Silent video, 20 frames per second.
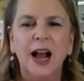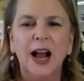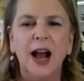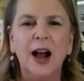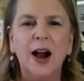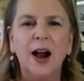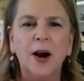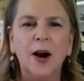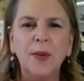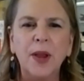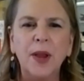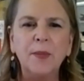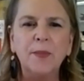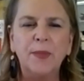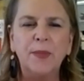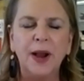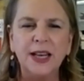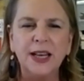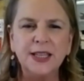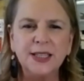
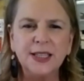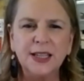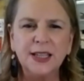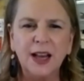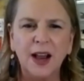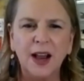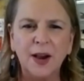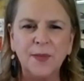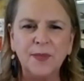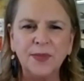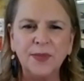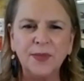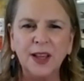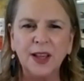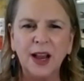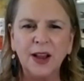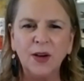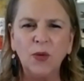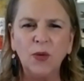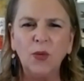But
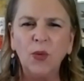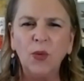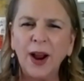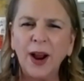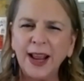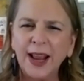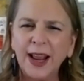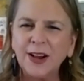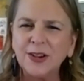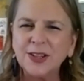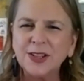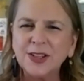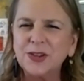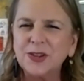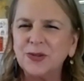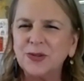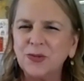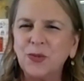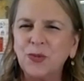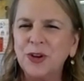what else
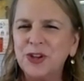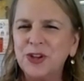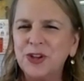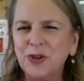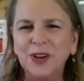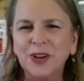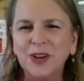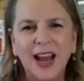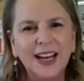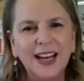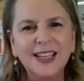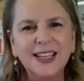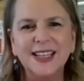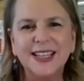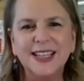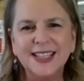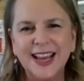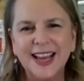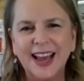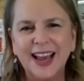would you like to
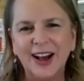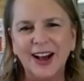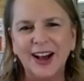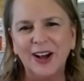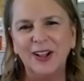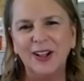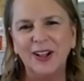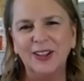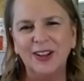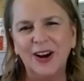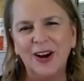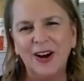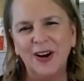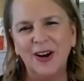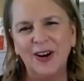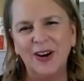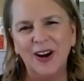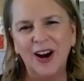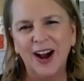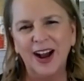tell
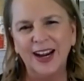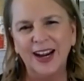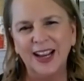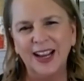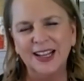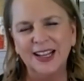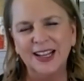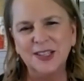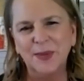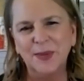our audience?